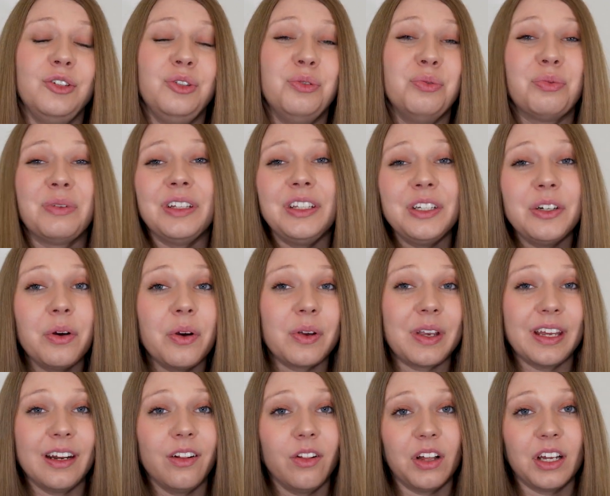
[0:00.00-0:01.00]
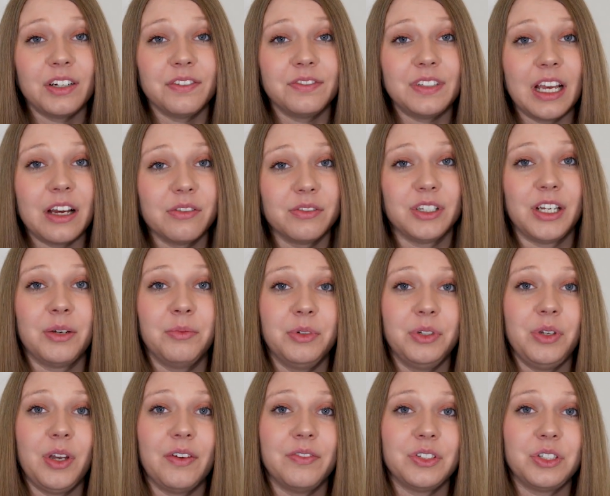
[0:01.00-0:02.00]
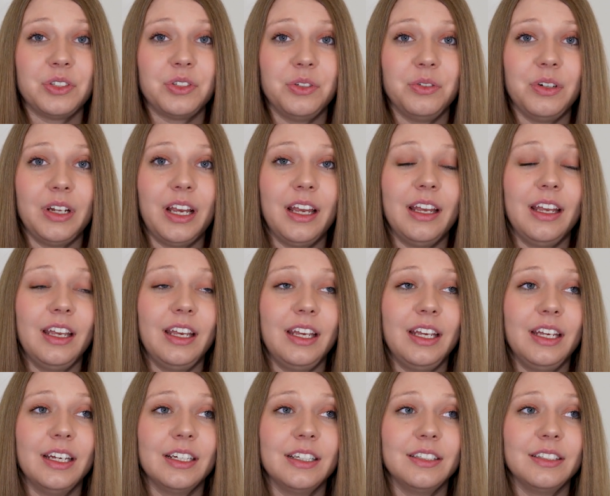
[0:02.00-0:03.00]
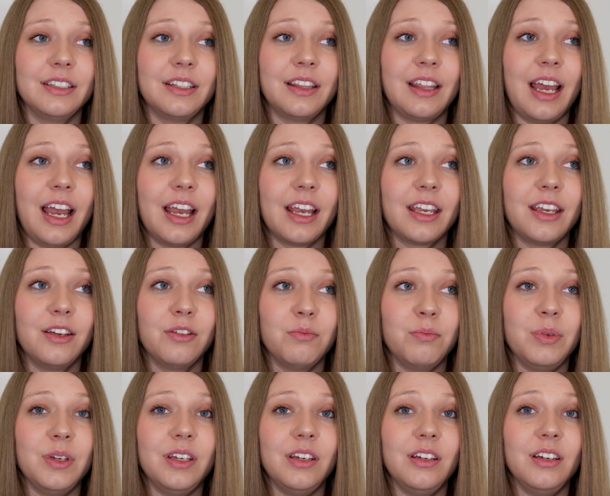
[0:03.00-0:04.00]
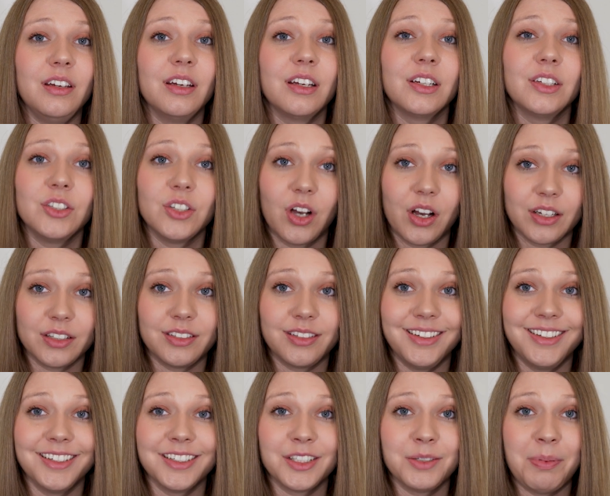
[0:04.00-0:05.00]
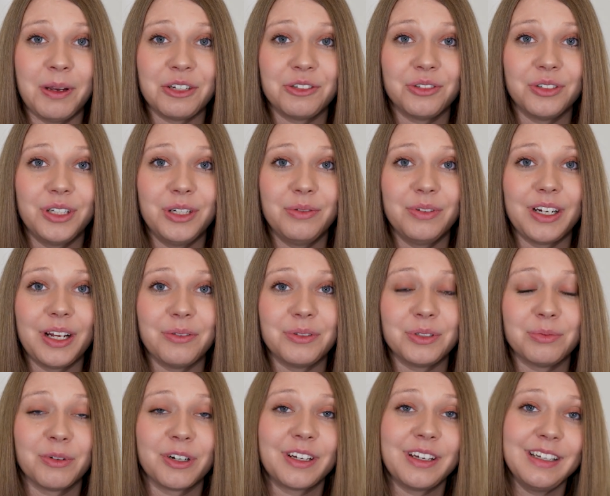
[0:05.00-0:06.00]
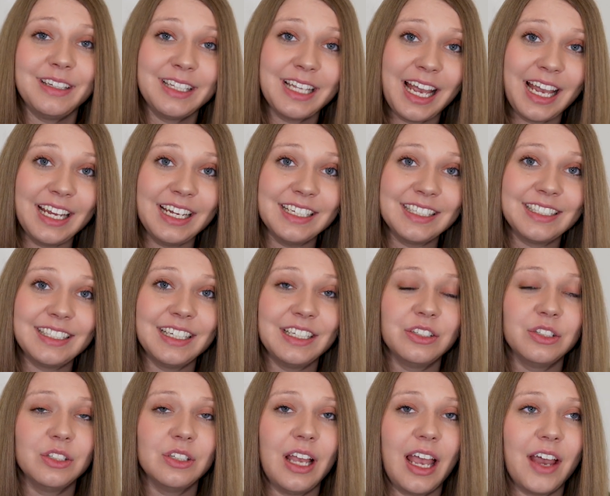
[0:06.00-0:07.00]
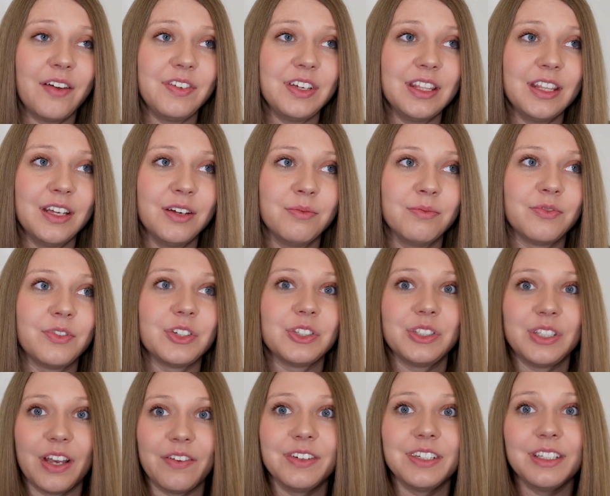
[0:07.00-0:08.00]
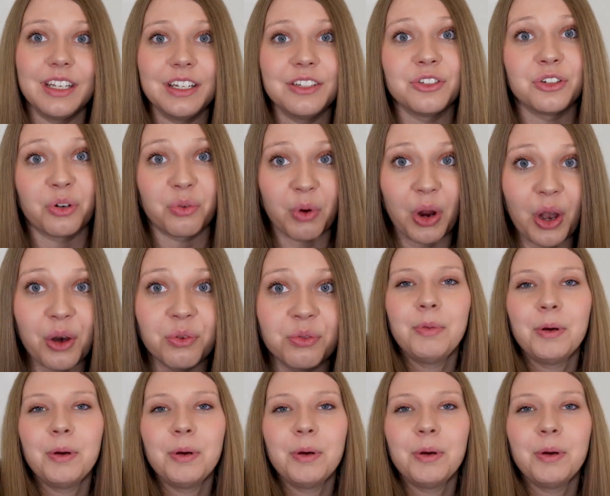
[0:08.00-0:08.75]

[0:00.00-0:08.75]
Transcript: You really don't get a lot of downtime when you have a student, and that can be exhausting, especially when I was working nights and having them for seven days in a row.